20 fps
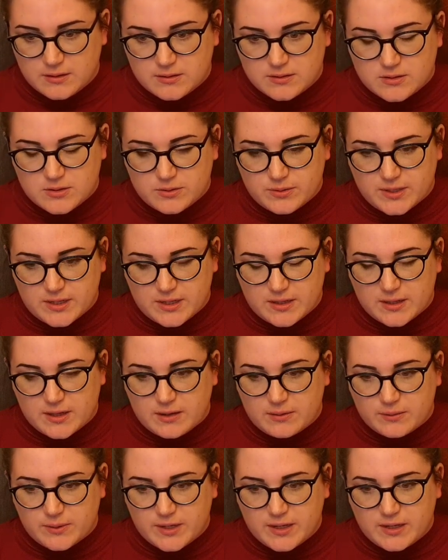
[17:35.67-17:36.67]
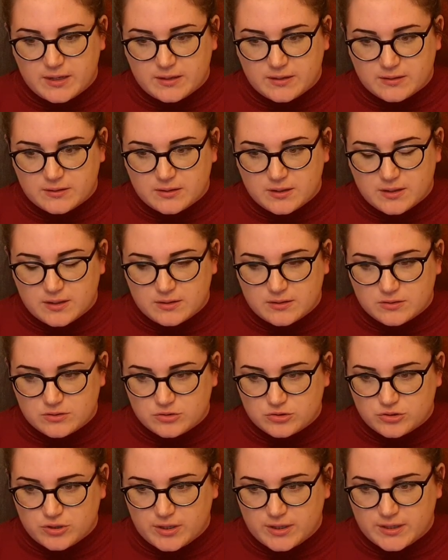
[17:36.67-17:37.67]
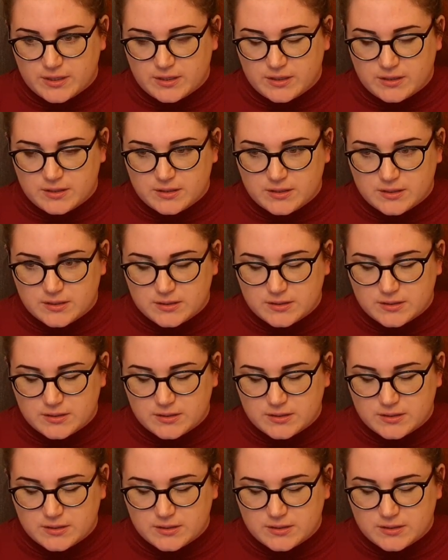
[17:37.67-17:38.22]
doing it that way and trying to